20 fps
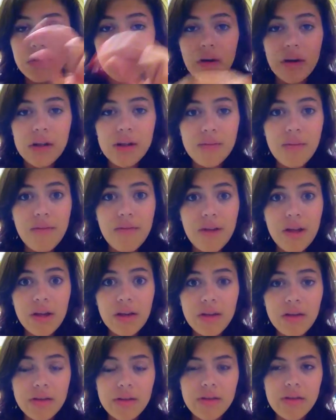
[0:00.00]
Crossing my
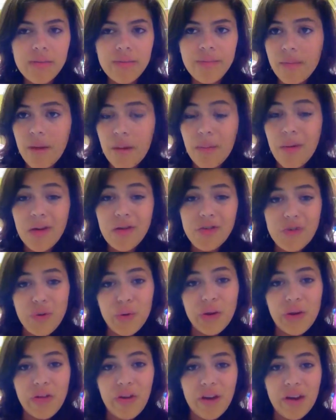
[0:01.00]
fingers. I'm on
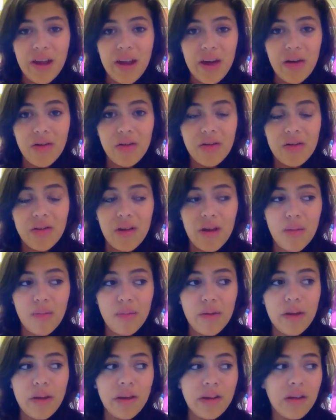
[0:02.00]
duty right now. I'm
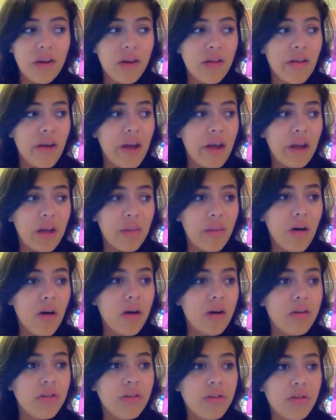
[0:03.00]
being an R A, and I'm
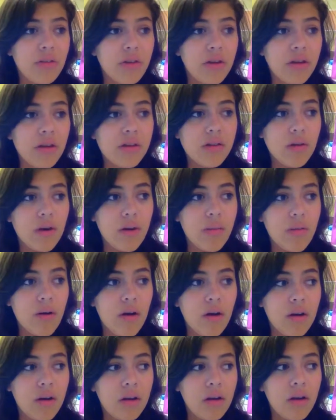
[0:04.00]
on duty, so I'm
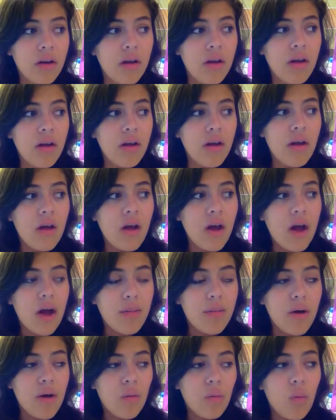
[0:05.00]
on,
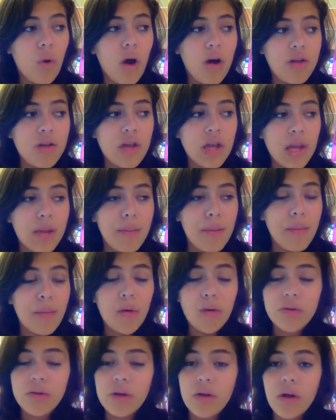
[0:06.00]
I'm on watch, and I'm
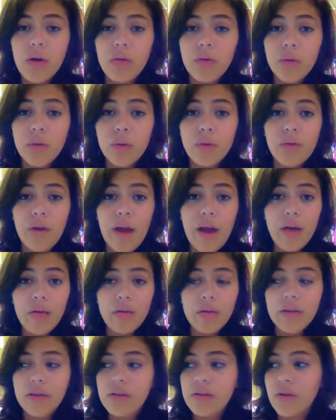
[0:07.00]
about to go do a
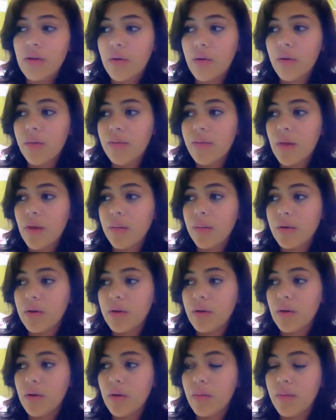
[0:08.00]
round. So I'm
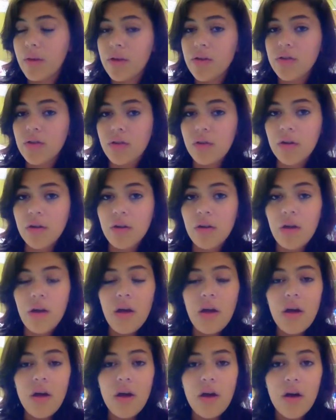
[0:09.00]
going to go make sure
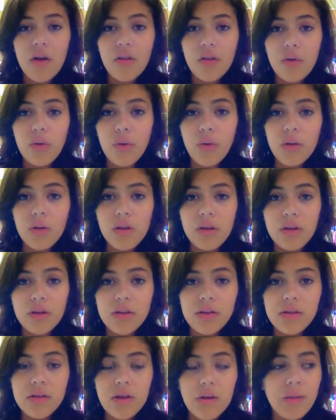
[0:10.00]
all the
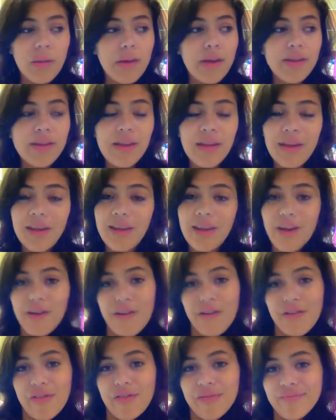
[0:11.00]
hooligans are being taken
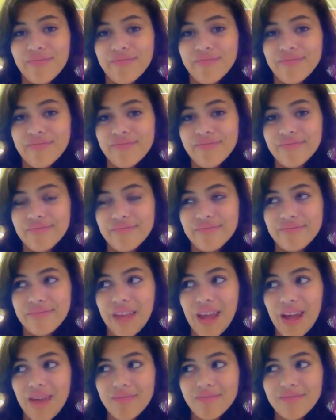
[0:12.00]
care of.
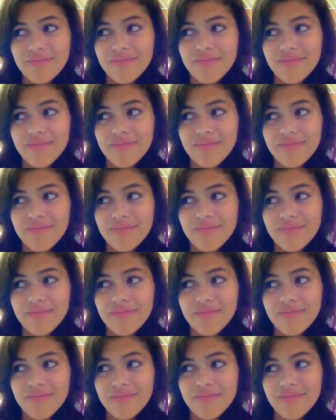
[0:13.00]
Yeah.